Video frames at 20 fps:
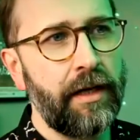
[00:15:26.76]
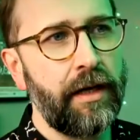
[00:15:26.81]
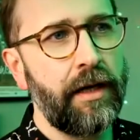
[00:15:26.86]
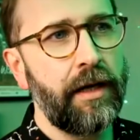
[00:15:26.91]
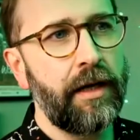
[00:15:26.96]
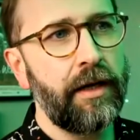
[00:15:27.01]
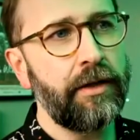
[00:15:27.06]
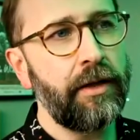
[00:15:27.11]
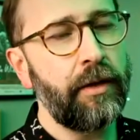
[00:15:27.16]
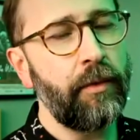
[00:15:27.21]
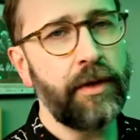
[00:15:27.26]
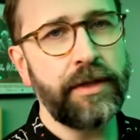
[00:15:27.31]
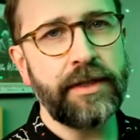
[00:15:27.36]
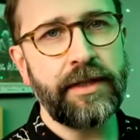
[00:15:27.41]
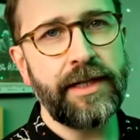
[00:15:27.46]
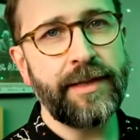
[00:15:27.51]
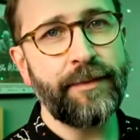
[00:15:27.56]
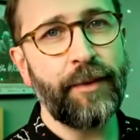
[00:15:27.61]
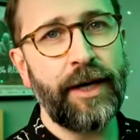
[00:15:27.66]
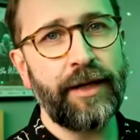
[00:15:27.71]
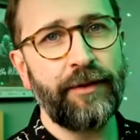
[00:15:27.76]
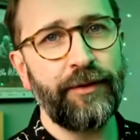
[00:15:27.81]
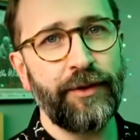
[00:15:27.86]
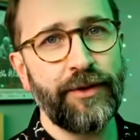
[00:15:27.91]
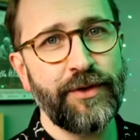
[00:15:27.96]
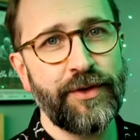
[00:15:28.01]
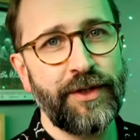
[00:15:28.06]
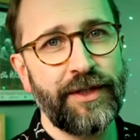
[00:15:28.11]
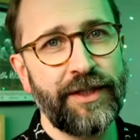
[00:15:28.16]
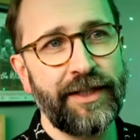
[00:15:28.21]
Huckle wanted his
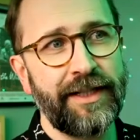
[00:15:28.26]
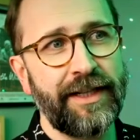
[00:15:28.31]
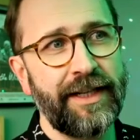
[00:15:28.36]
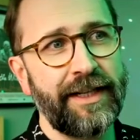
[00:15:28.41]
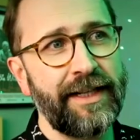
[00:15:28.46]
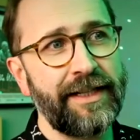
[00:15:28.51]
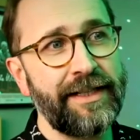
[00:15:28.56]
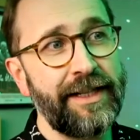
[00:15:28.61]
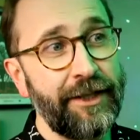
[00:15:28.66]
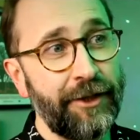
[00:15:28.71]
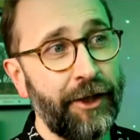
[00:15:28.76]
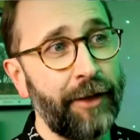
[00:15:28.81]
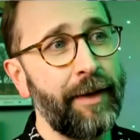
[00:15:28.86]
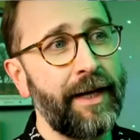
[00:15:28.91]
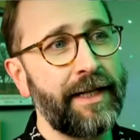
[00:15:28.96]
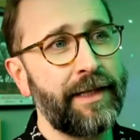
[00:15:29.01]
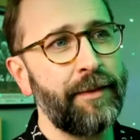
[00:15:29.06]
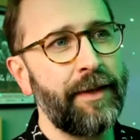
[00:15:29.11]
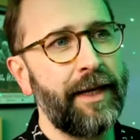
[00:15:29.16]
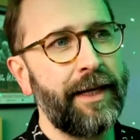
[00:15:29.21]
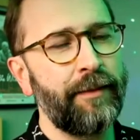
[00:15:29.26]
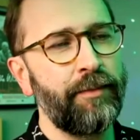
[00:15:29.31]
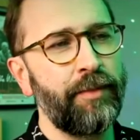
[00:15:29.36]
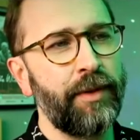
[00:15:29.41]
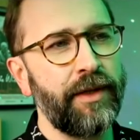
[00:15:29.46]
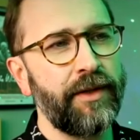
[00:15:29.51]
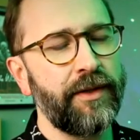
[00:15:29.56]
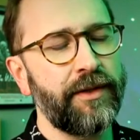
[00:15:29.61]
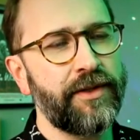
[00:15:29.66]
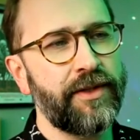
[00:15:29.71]
breakfast, and I did go back to bed,
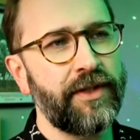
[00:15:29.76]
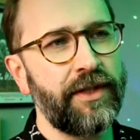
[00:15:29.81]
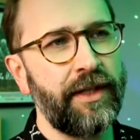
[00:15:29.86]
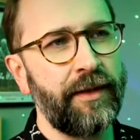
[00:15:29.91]
but